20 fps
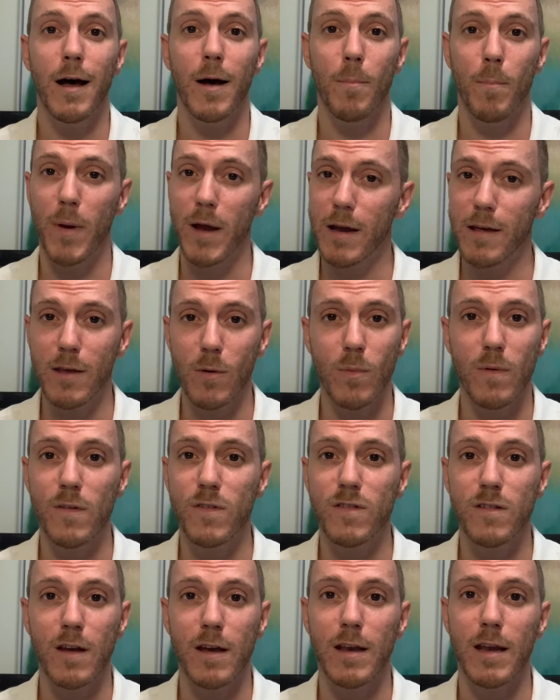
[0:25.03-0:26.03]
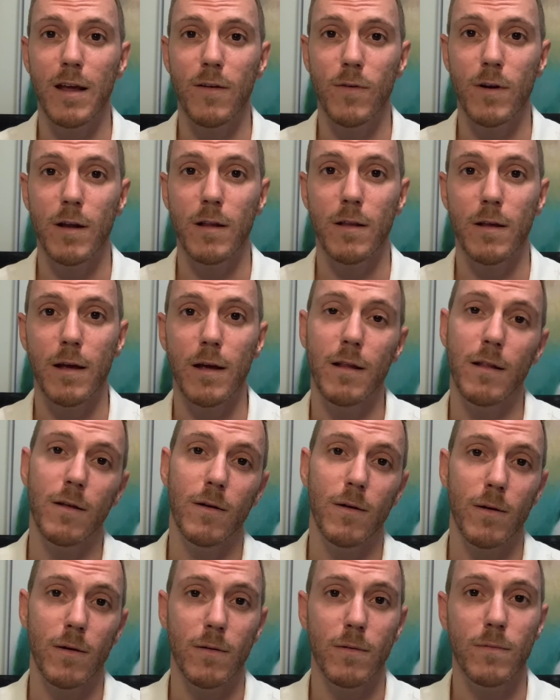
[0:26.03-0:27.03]
bigger than we've seen even in
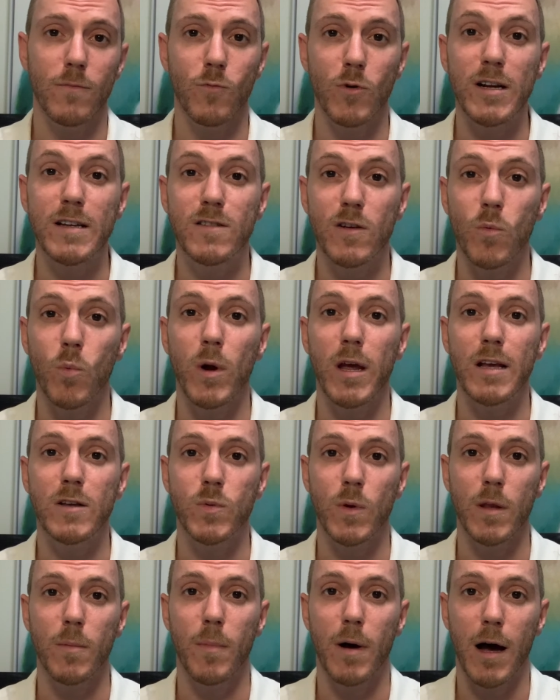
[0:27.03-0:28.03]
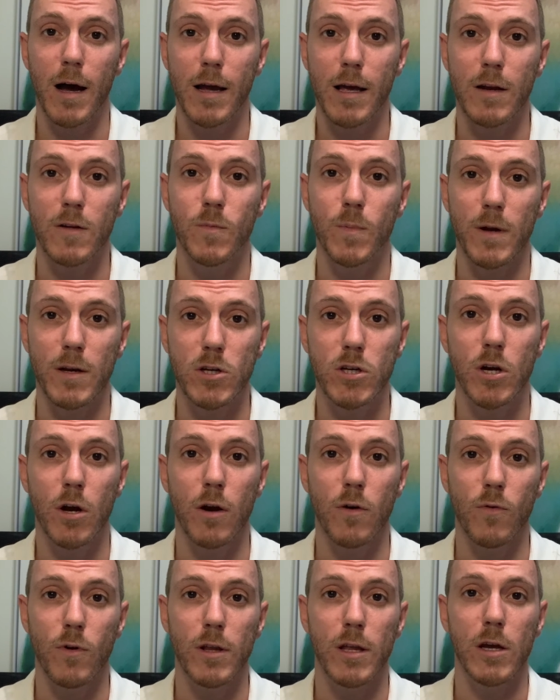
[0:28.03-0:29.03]
the recent weeks where the market has been
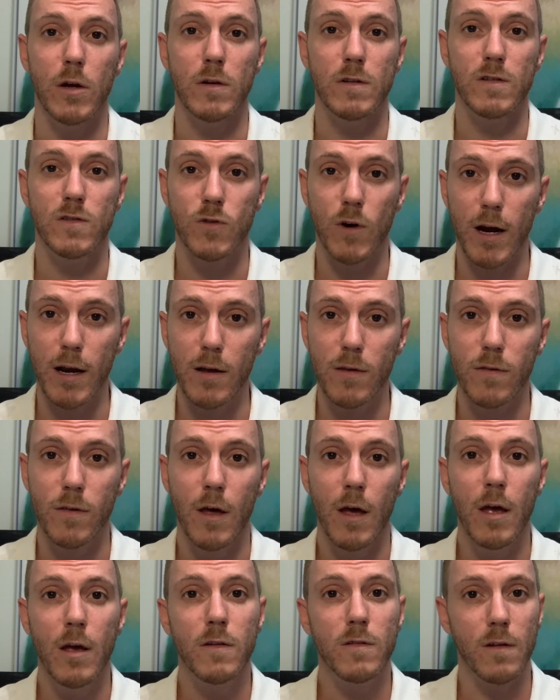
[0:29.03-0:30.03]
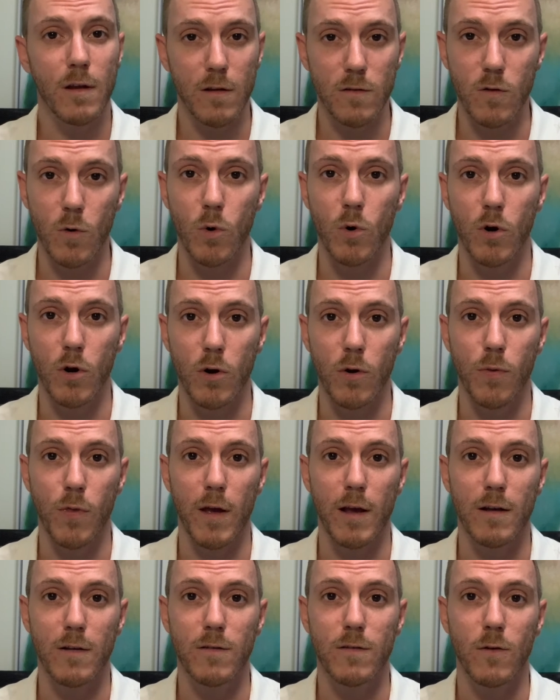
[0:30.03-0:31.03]
showing really good strength. So that's all good
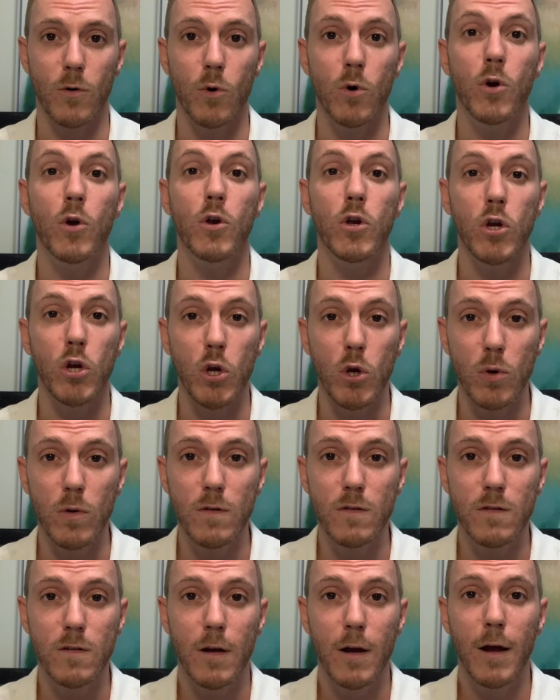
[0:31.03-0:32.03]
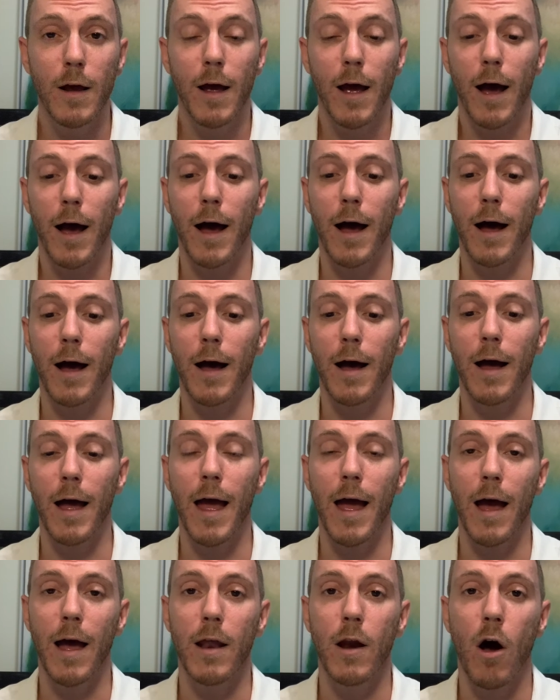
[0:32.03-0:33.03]
things, all good news. An
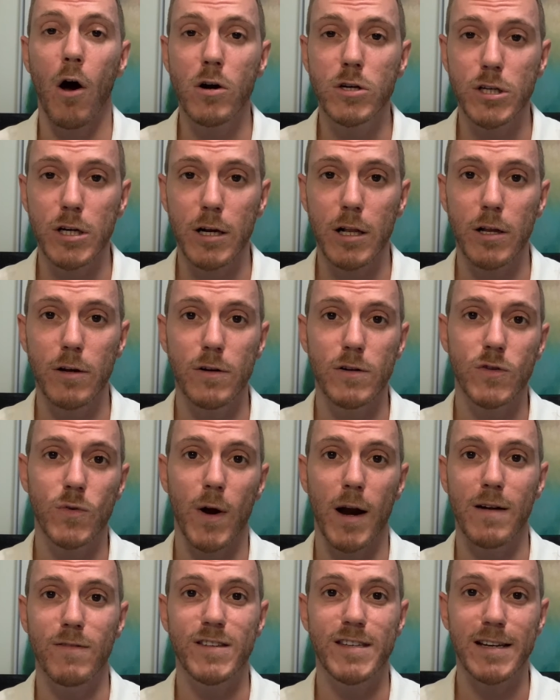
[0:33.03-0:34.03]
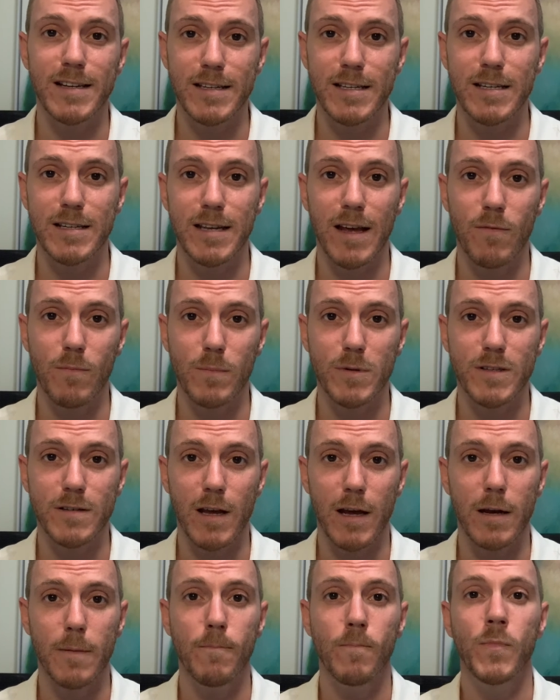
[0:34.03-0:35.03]
auction clearance rate of
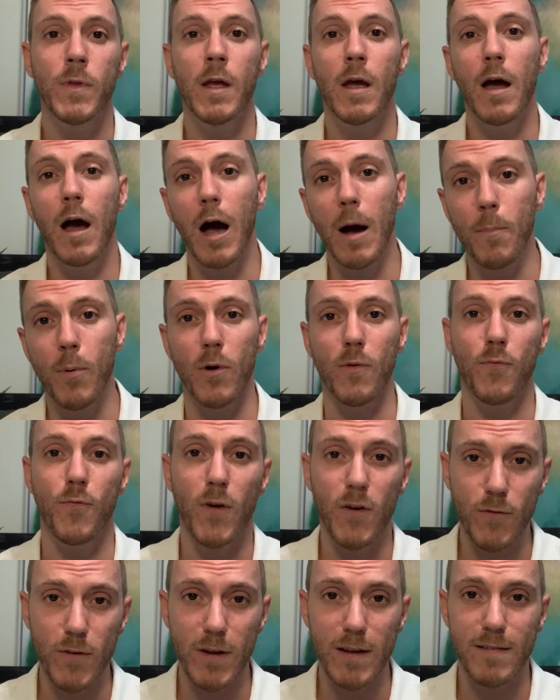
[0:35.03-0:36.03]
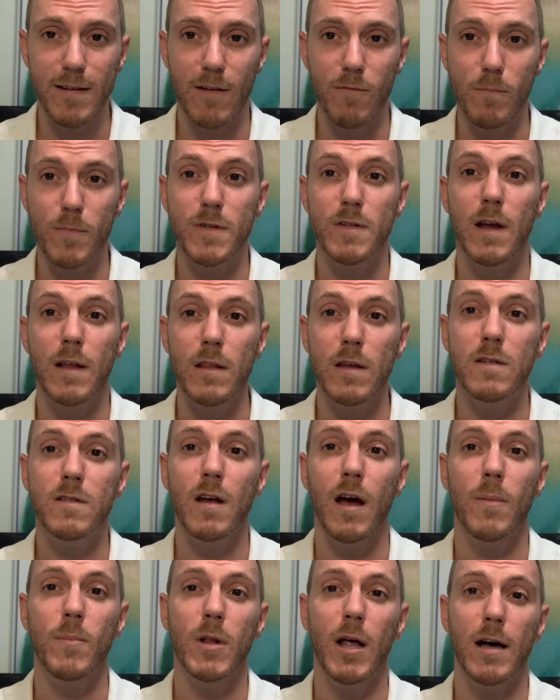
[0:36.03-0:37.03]
67%, up on 57% this
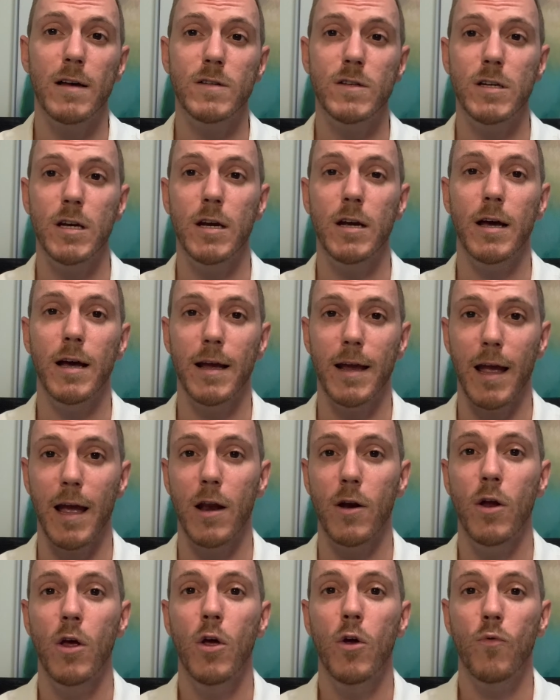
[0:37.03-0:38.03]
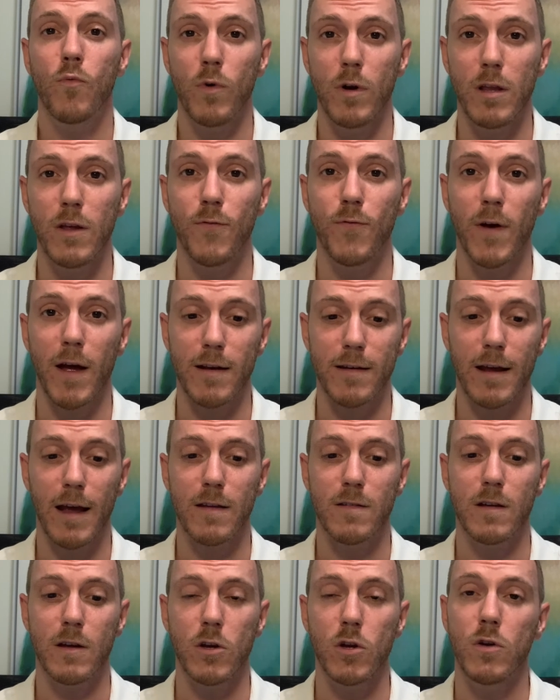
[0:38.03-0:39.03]
time last year. Again, really
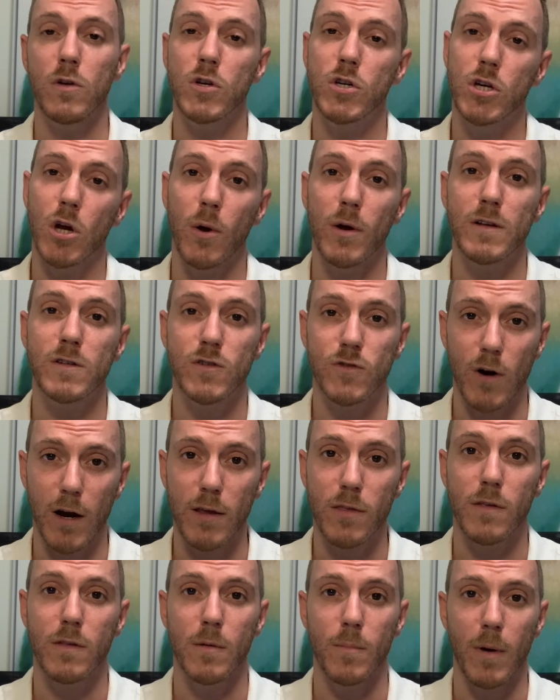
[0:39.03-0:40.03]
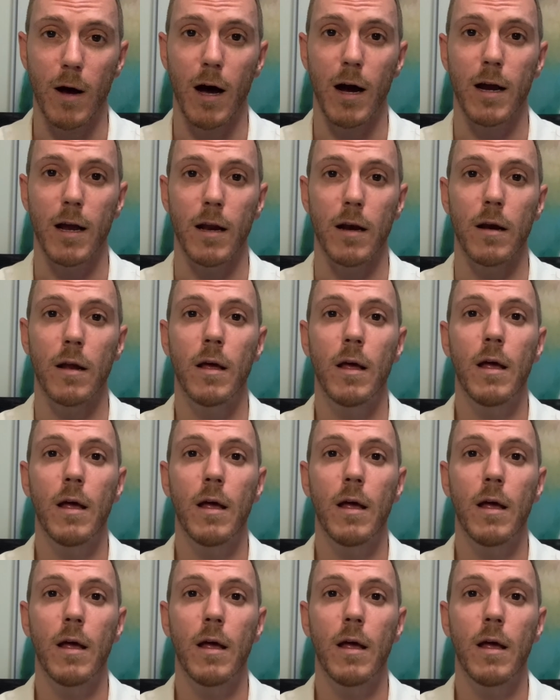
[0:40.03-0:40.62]
fantastic news showing strength in the market.